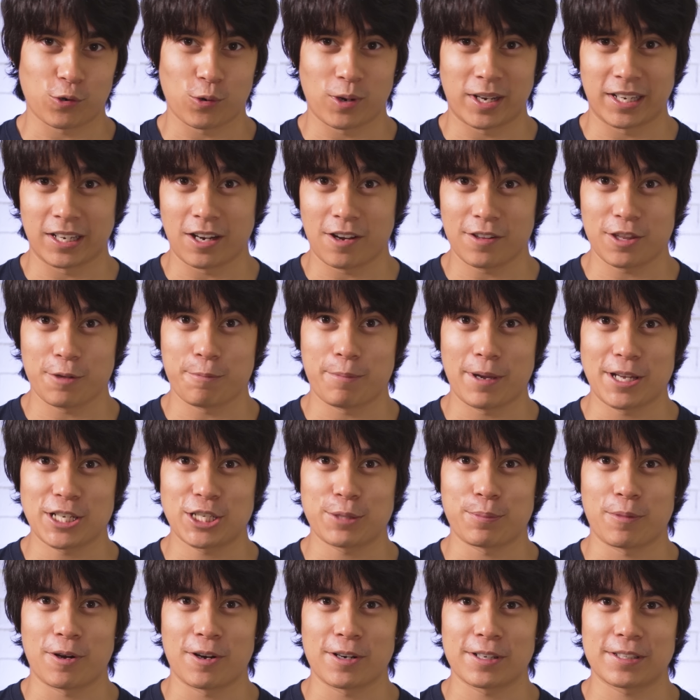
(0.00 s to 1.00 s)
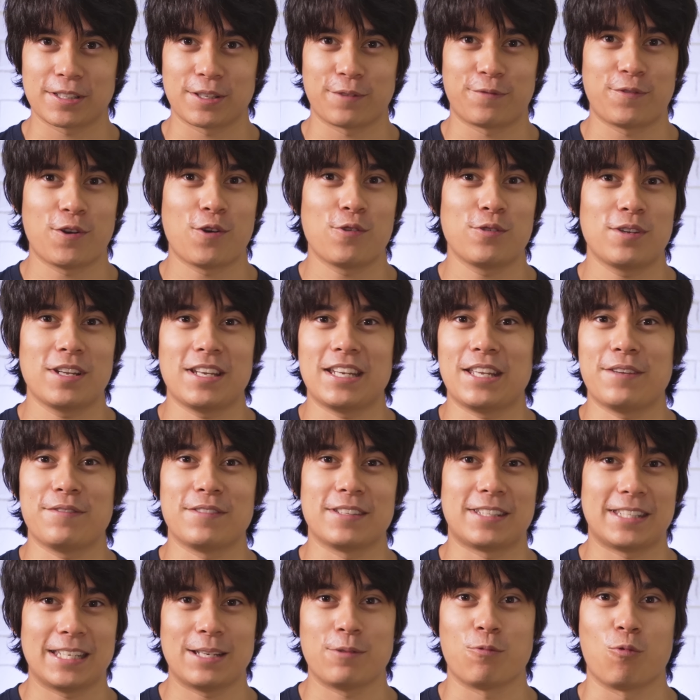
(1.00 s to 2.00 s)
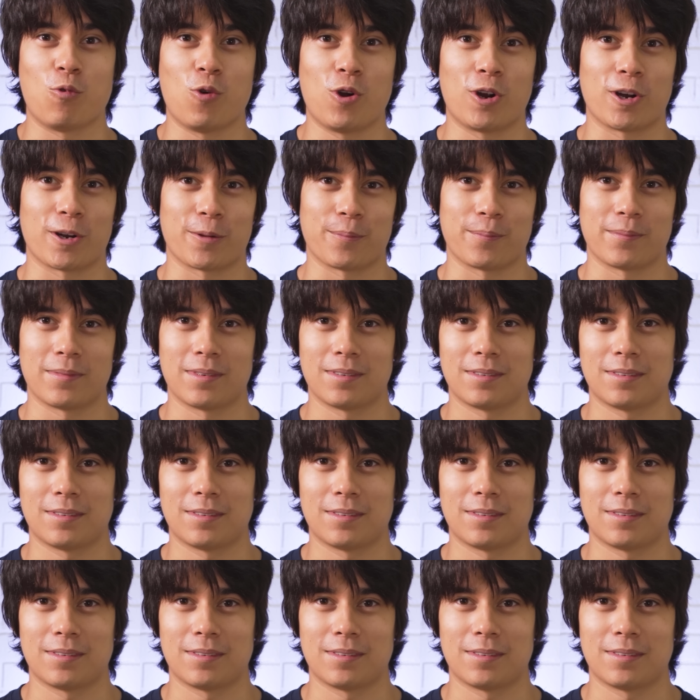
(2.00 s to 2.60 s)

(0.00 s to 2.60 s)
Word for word: running all the benchmarks, the phone didn't even seem warm.